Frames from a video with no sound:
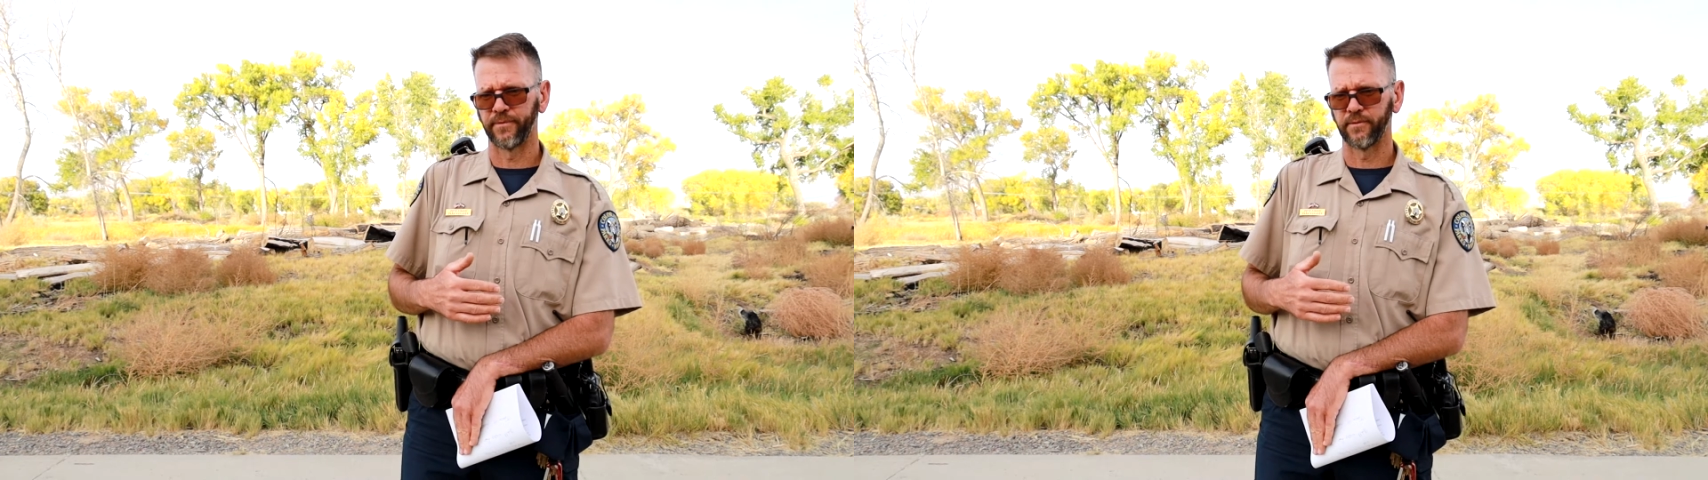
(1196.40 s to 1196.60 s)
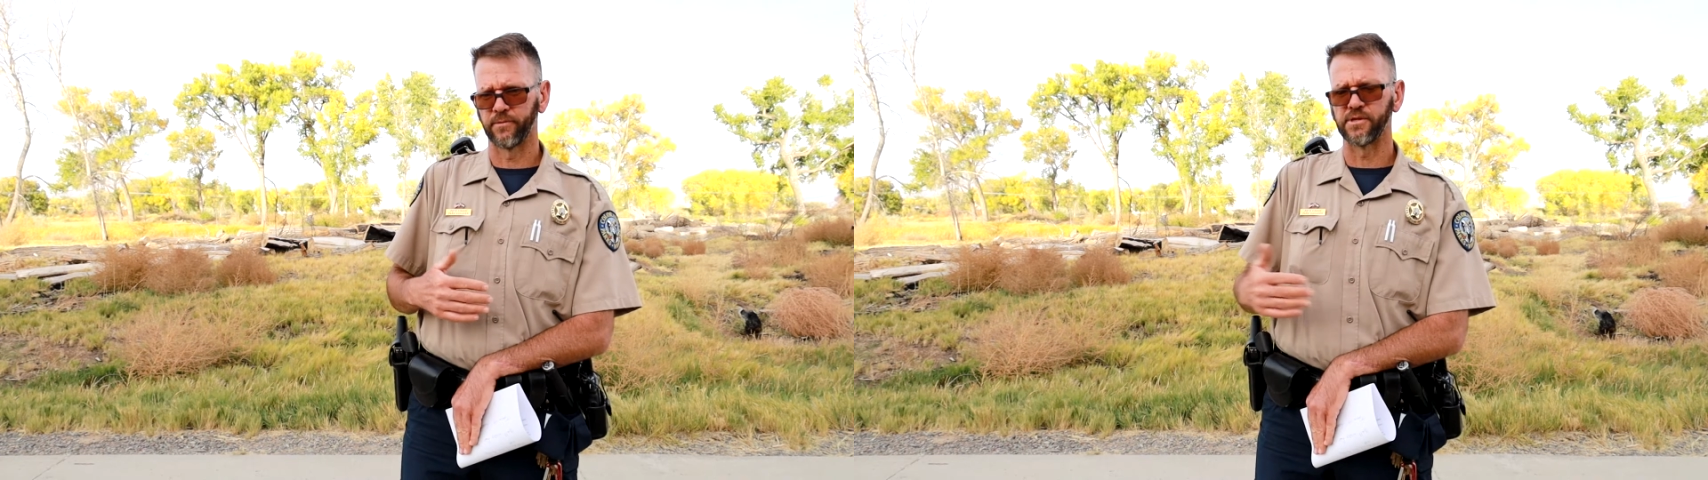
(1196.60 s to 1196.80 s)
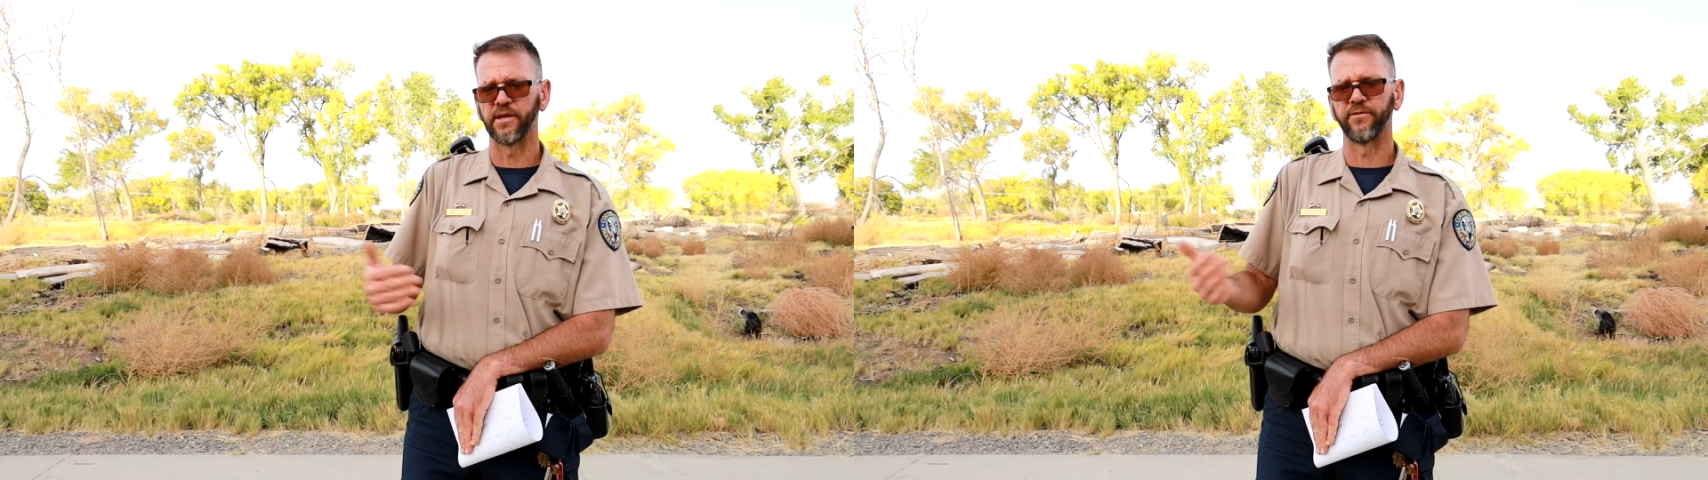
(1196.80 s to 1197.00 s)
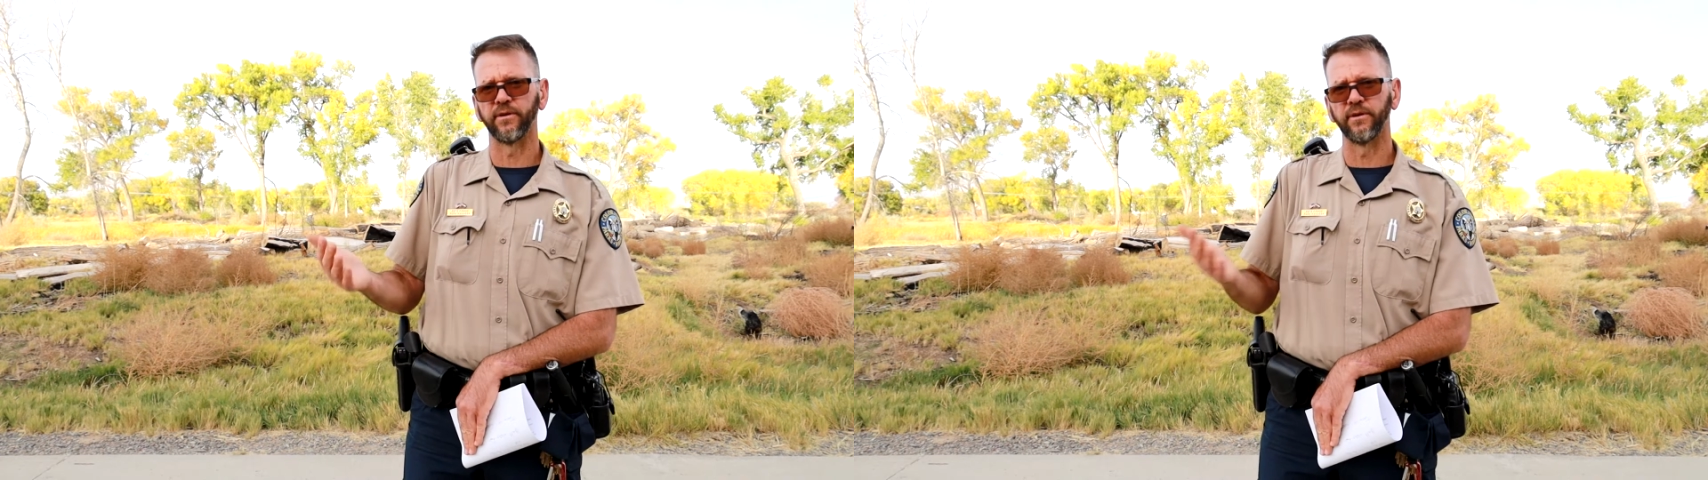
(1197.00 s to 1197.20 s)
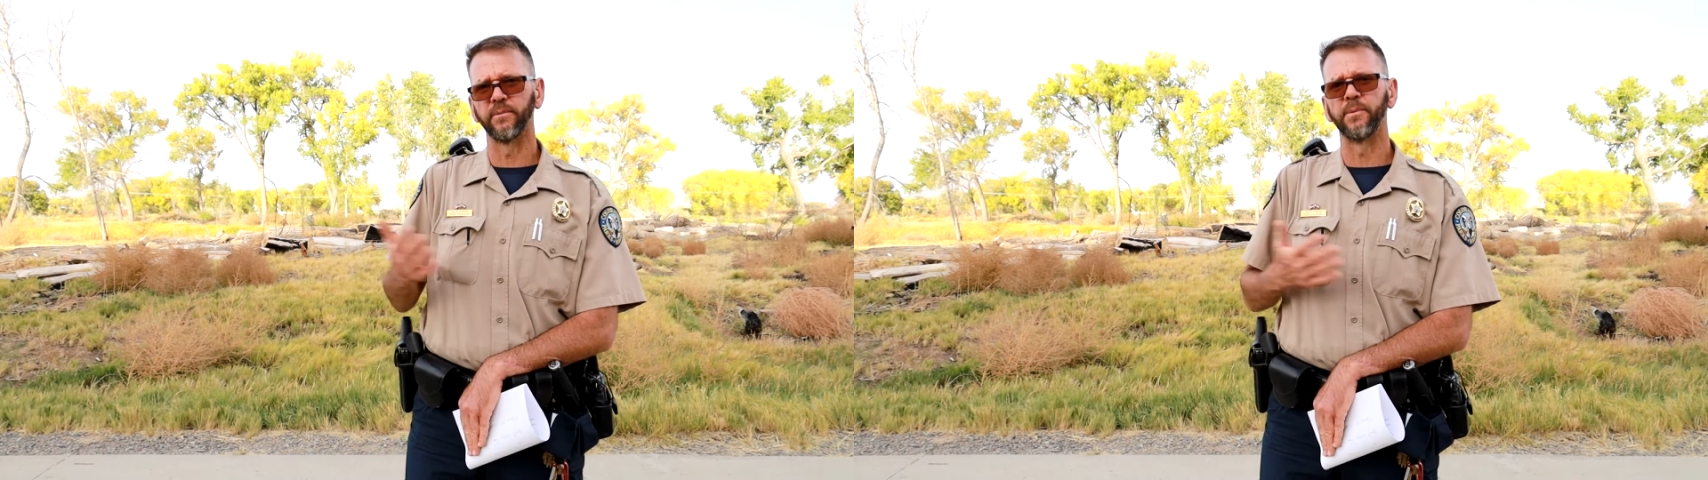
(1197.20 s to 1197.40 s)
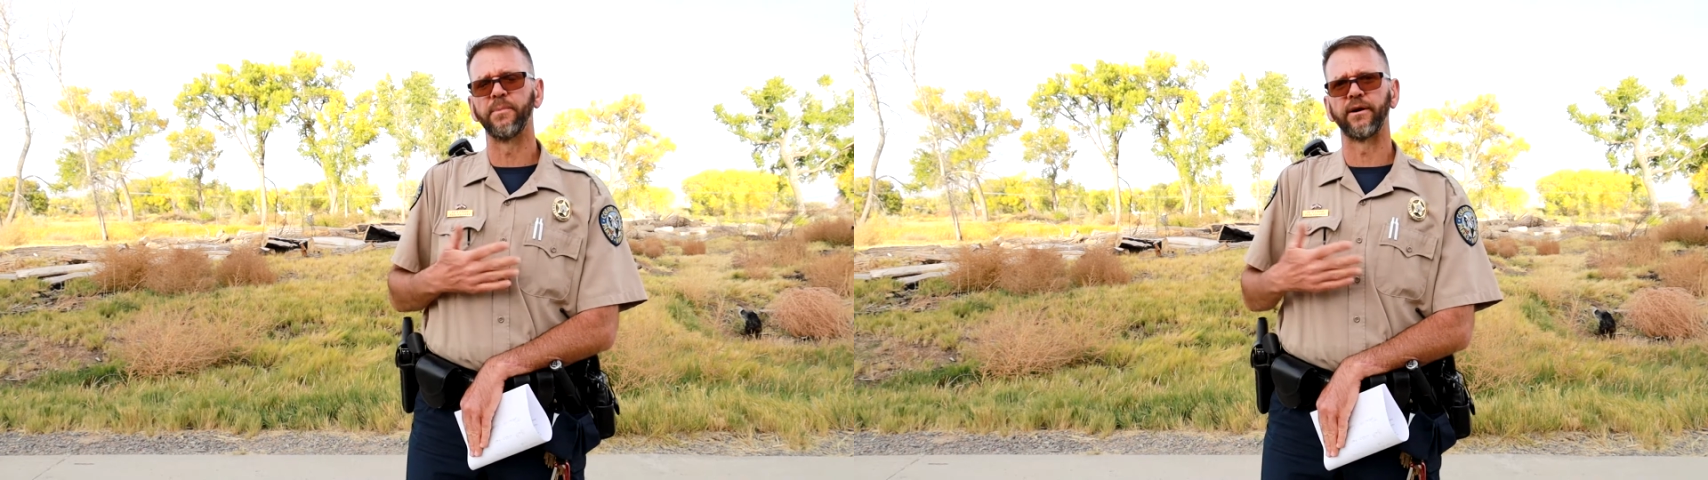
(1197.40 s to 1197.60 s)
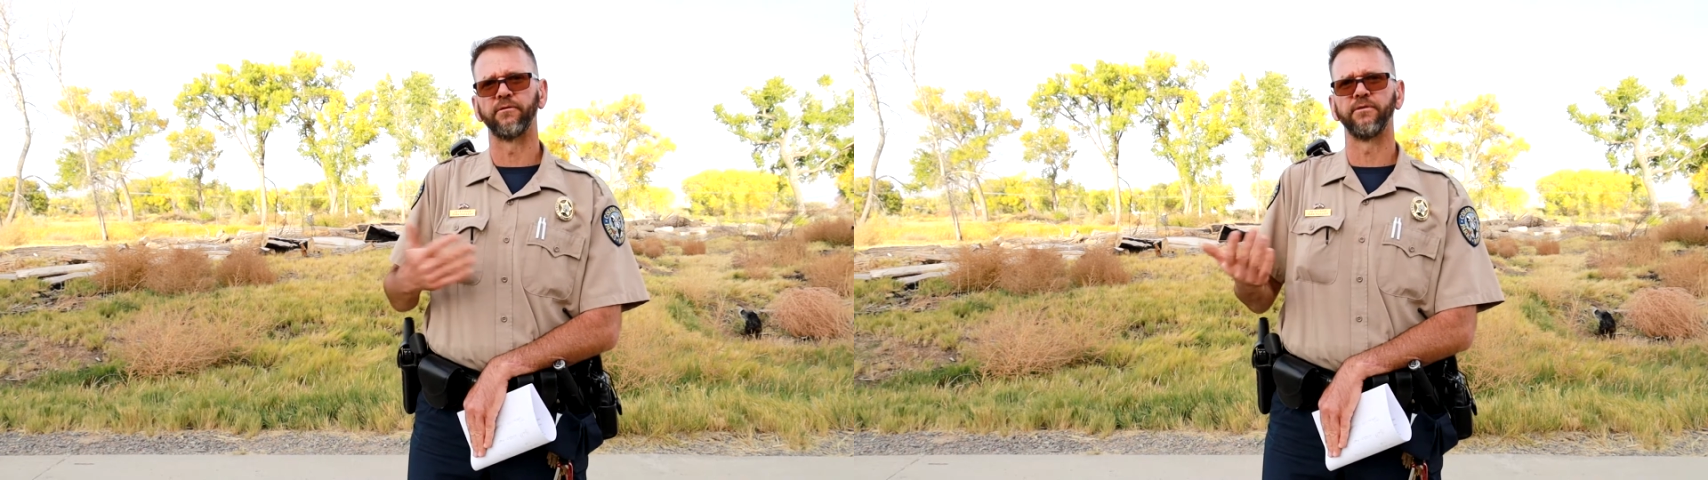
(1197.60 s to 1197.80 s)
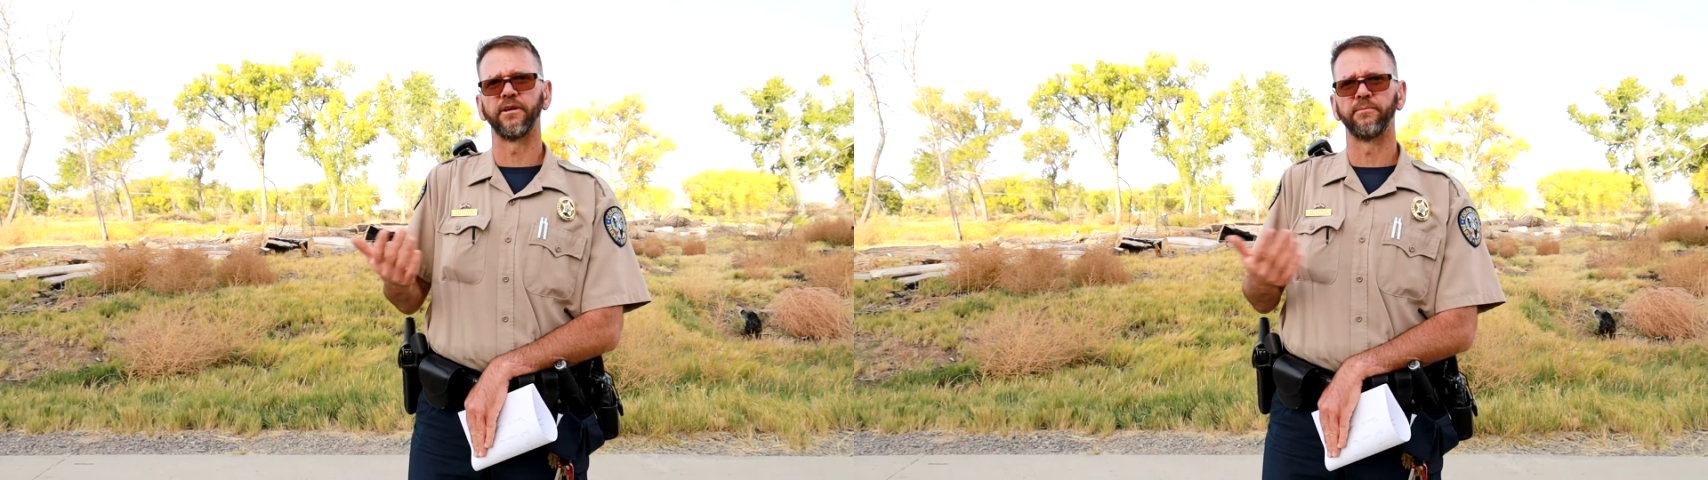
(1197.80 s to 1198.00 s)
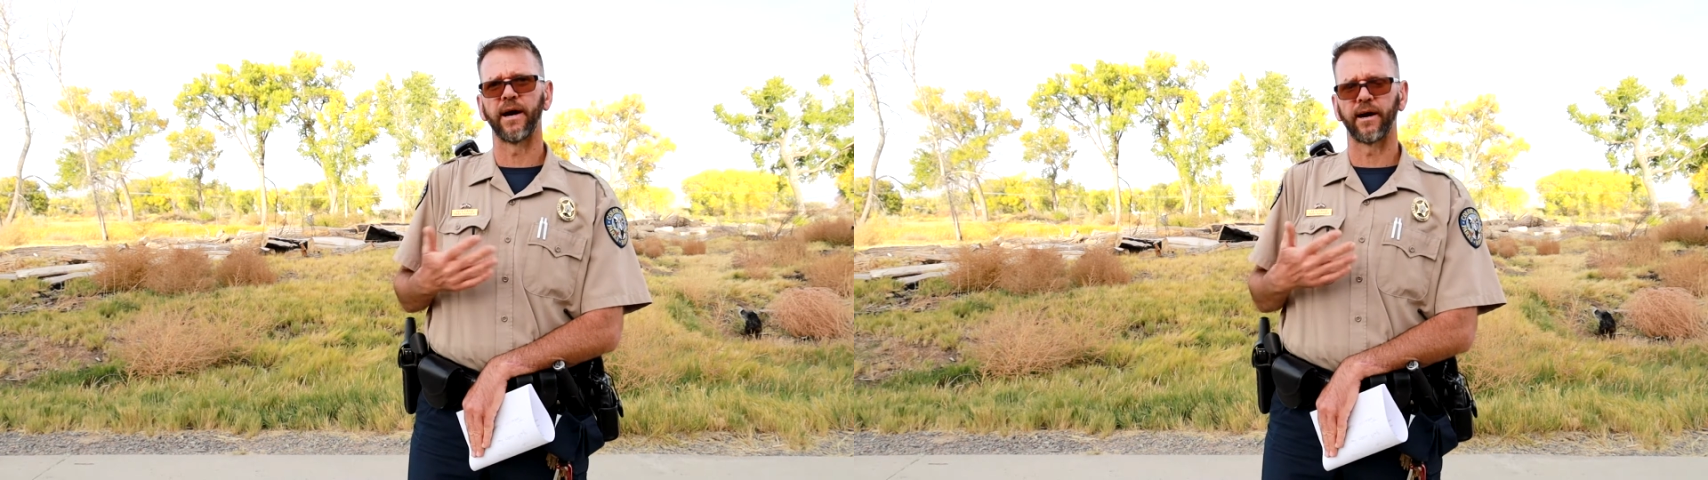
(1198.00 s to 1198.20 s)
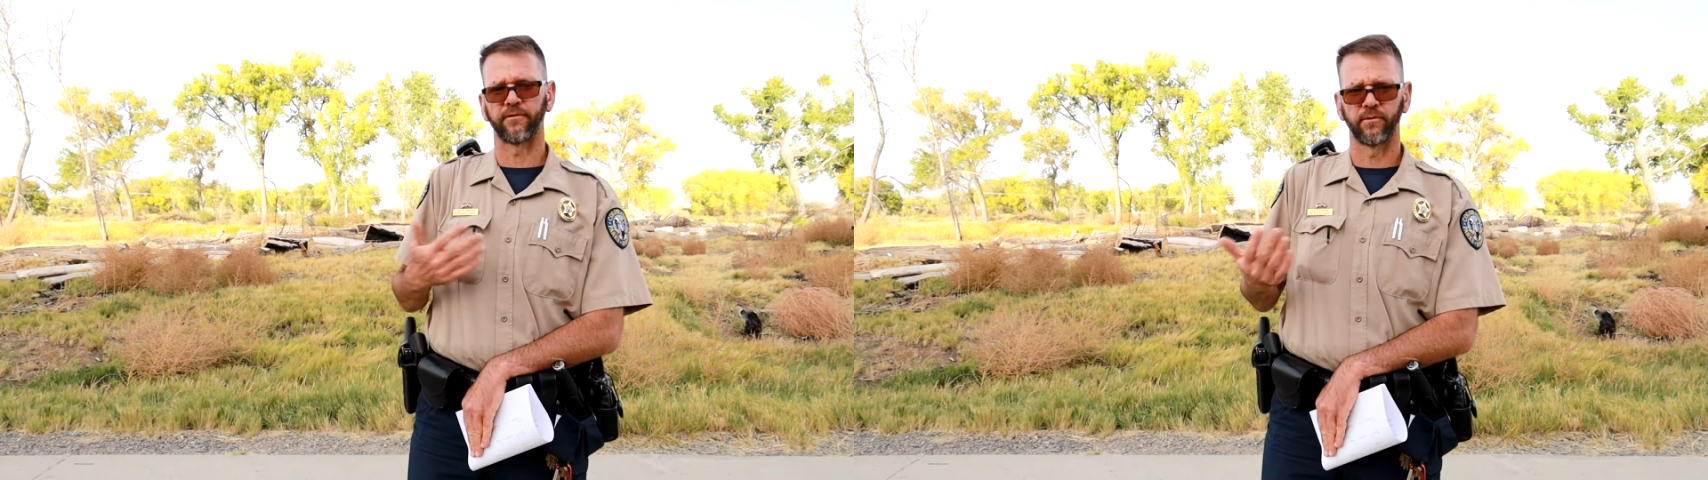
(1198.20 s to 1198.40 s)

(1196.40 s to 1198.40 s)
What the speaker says: receive a little bit better feedback